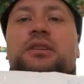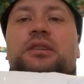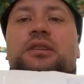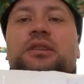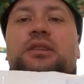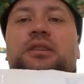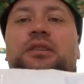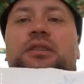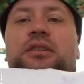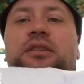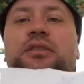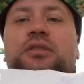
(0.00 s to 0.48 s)

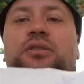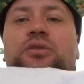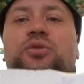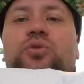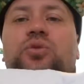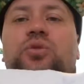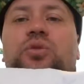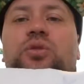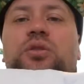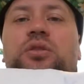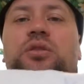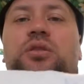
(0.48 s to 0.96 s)
I like to
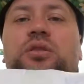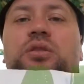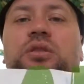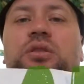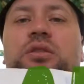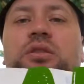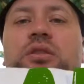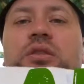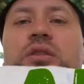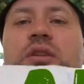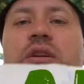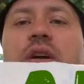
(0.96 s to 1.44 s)
call it
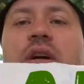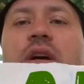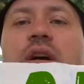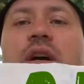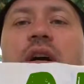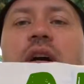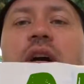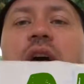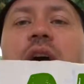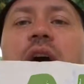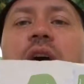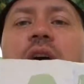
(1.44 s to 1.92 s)

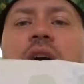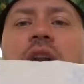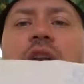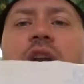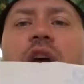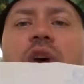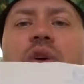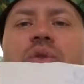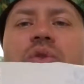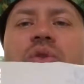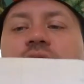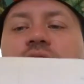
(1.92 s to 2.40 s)

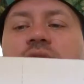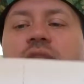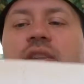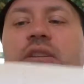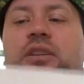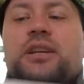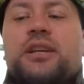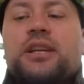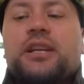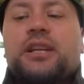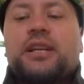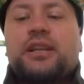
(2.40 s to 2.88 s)
rau,
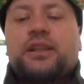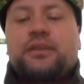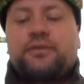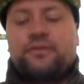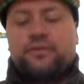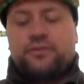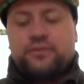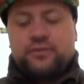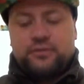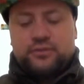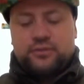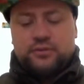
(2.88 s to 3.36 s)
like a leaf.
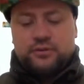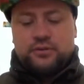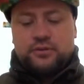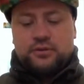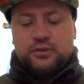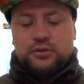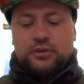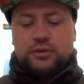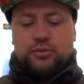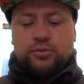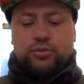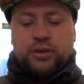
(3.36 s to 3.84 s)

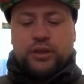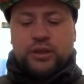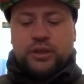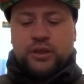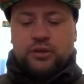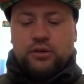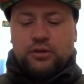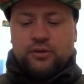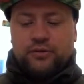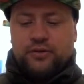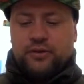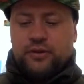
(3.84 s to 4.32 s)
You break
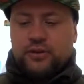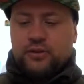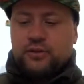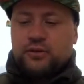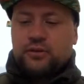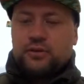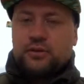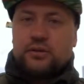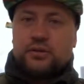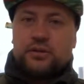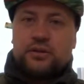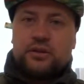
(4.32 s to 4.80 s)
it off and
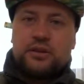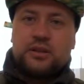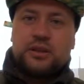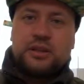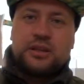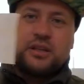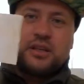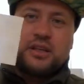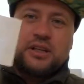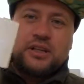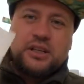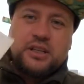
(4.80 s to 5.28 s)

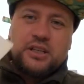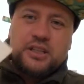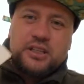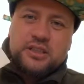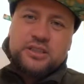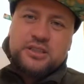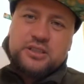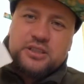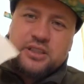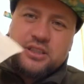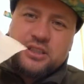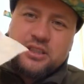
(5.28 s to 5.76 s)

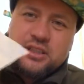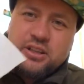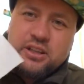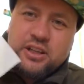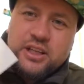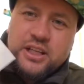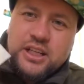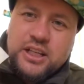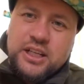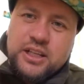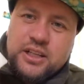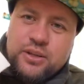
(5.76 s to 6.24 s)
it's just
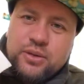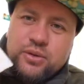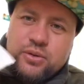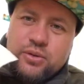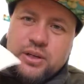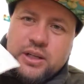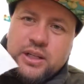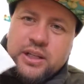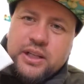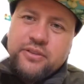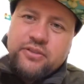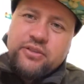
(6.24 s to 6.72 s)
like a little
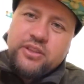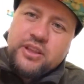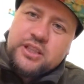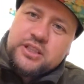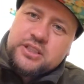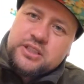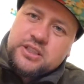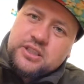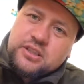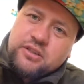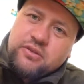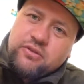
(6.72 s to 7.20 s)
leaf
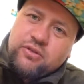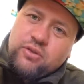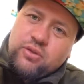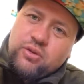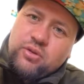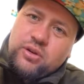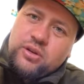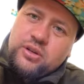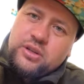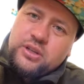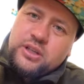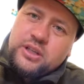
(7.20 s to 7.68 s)
that's just
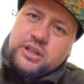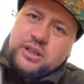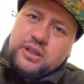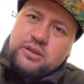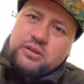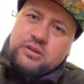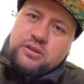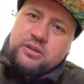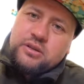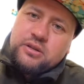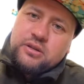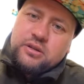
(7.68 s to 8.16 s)
fallen down
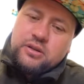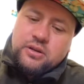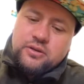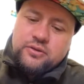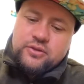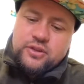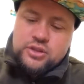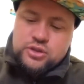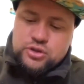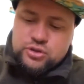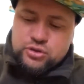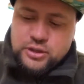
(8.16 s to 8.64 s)

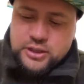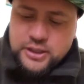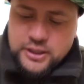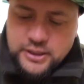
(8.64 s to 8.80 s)
off the tree.